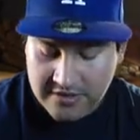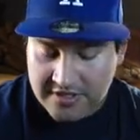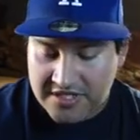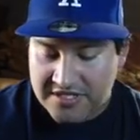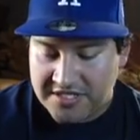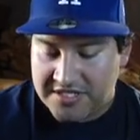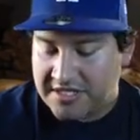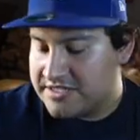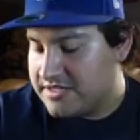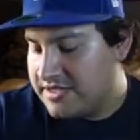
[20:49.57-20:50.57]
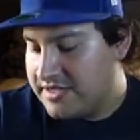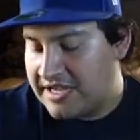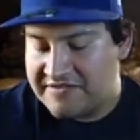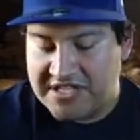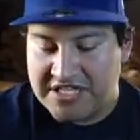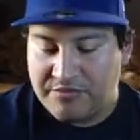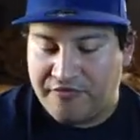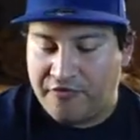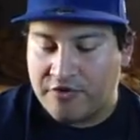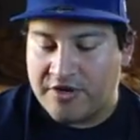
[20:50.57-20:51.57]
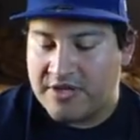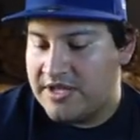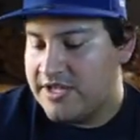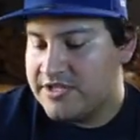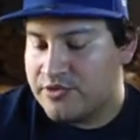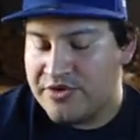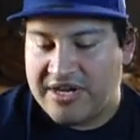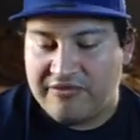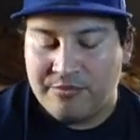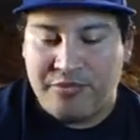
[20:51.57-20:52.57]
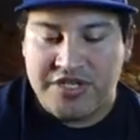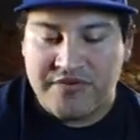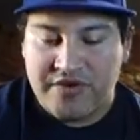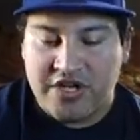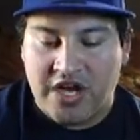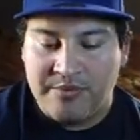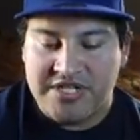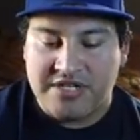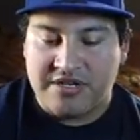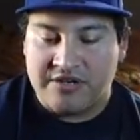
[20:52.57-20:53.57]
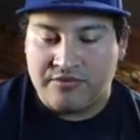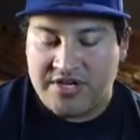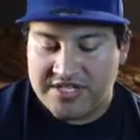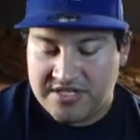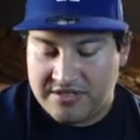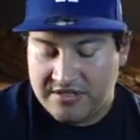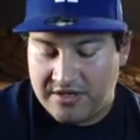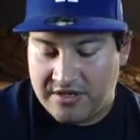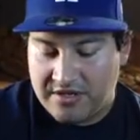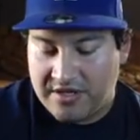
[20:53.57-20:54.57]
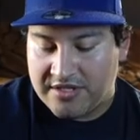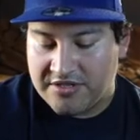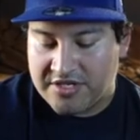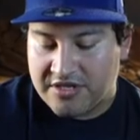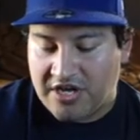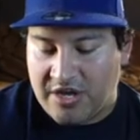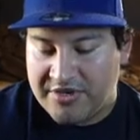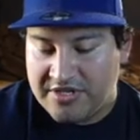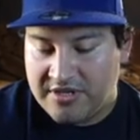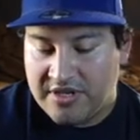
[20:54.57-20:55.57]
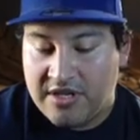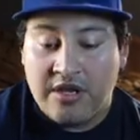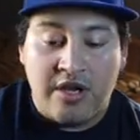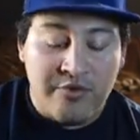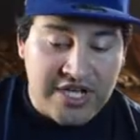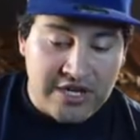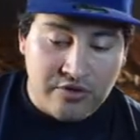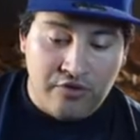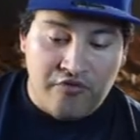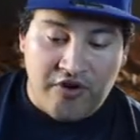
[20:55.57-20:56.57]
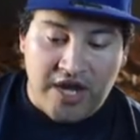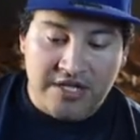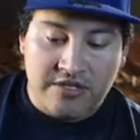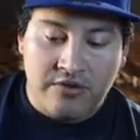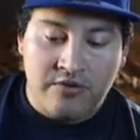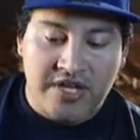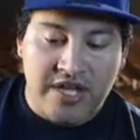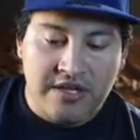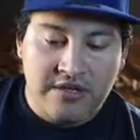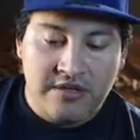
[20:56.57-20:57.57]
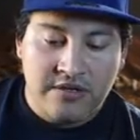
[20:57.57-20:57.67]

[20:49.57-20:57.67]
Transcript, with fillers: I think this is I've seen this before. So we're gonna have a bunch of uncommons in here. Rusted. There's an uncommon. We got a Cufant. Okay.